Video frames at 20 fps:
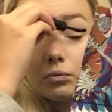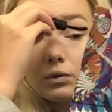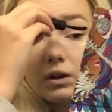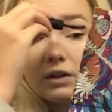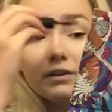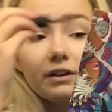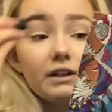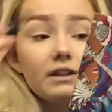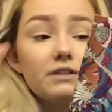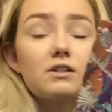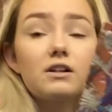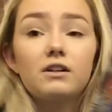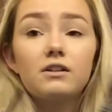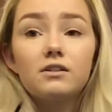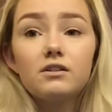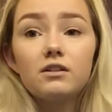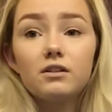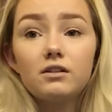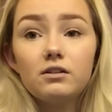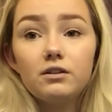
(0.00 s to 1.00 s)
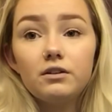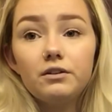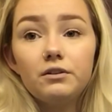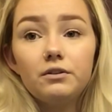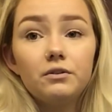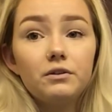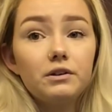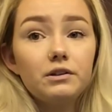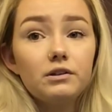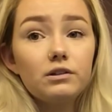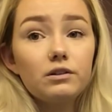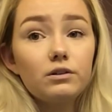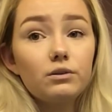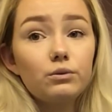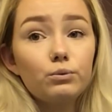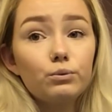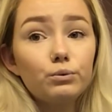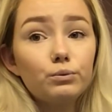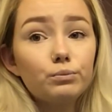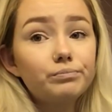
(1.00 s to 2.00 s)
I think it's like 60 degrees in the
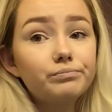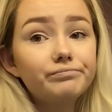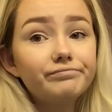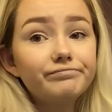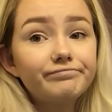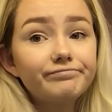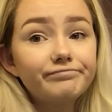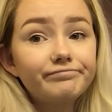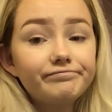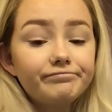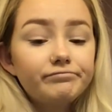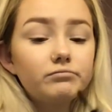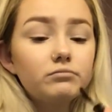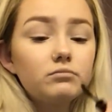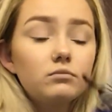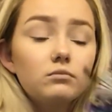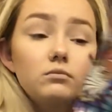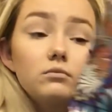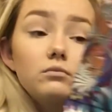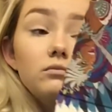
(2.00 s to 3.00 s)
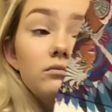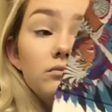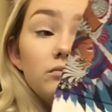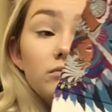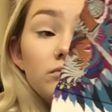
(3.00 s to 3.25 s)
room.